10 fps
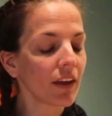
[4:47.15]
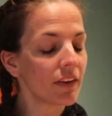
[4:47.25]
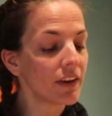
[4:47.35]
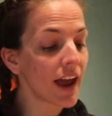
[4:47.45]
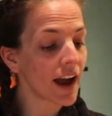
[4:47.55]

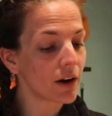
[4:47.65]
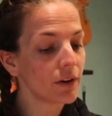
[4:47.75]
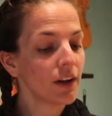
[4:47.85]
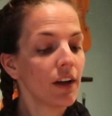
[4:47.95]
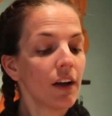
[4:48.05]
Now,
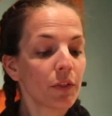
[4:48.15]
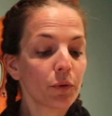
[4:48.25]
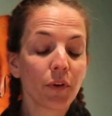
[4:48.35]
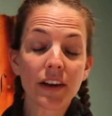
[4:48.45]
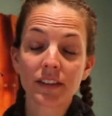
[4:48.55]
the
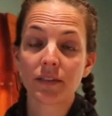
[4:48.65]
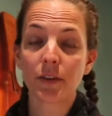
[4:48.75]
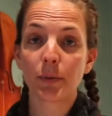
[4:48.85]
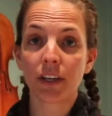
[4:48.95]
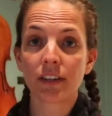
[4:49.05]
rest of
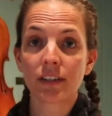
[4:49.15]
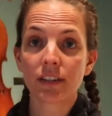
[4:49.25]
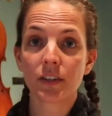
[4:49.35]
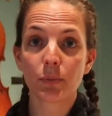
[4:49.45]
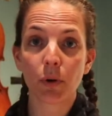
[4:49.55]
the piece
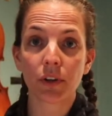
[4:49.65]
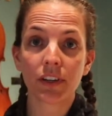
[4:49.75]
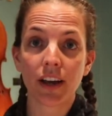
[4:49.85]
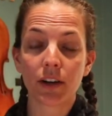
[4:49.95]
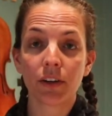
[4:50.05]
is broken
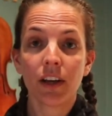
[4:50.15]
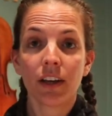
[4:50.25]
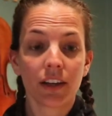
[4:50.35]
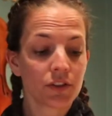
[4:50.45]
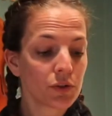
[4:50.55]
down
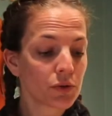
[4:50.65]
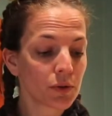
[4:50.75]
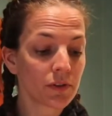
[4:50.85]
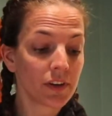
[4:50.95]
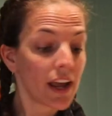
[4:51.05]
into
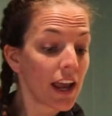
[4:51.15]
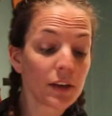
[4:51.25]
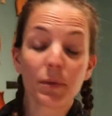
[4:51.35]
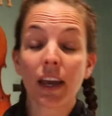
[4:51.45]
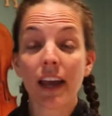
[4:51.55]
sort of an
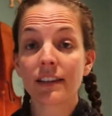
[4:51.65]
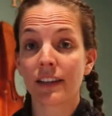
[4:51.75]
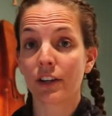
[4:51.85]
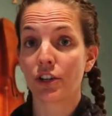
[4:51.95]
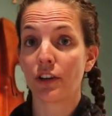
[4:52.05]
ABA
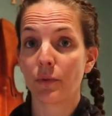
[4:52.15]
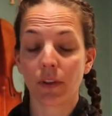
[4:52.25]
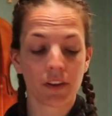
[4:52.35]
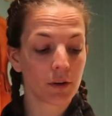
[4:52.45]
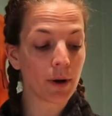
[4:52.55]
section if we
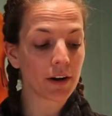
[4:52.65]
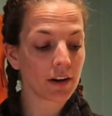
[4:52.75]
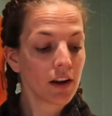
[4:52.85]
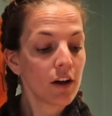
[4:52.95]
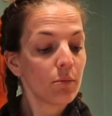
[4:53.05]
think about
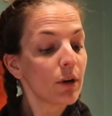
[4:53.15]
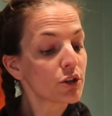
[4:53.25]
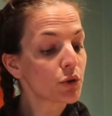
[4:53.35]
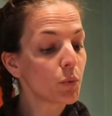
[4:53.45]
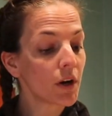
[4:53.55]
it.
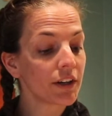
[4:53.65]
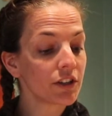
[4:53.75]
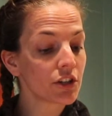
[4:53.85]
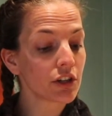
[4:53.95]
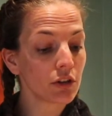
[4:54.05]
Measure 1
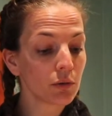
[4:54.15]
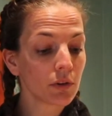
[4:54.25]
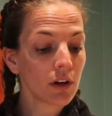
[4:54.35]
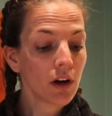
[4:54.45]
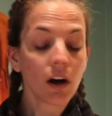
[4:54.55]
and 2
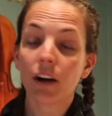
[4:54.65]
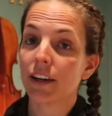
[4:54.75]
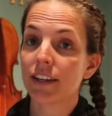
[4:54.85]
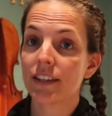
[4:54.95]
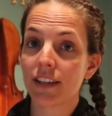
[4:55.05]

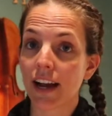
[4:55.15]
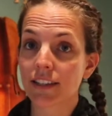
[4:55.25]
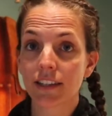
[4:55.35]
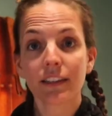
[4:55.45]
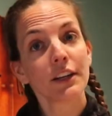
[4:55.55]
are
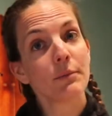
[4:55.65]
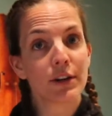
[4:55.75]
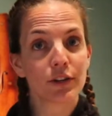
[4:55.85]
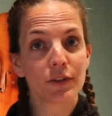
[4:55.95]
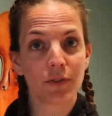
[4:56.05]
exactly like
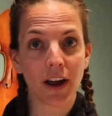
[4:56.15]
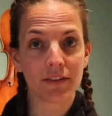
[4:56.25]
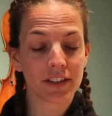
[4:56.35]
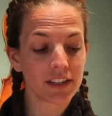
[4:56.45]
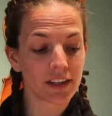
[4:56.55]
measures 5
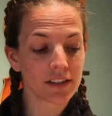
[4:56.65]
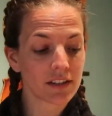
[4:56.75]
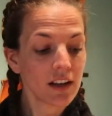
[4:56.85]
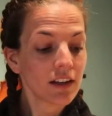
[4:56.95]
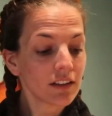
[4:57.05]
and
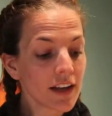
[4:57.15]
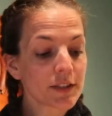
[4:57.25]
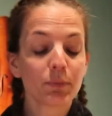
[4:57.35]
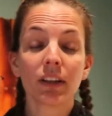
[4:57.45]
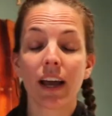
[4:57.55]
6.
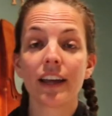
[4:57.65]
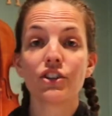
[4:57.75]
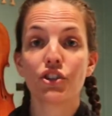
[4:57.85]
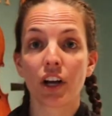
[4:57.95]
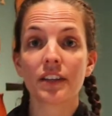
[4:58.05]
Let's
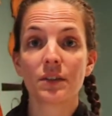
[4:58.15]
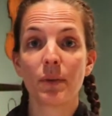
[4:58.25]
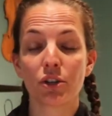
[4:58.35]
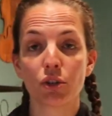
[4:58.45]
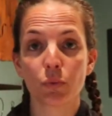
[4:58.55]
play just
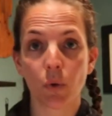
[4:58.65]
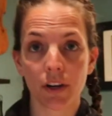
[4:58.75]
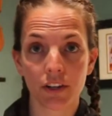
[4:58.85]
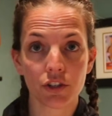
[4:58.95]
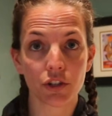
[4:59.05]
measures
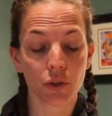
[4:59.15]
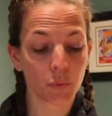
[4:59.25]
1 and 2.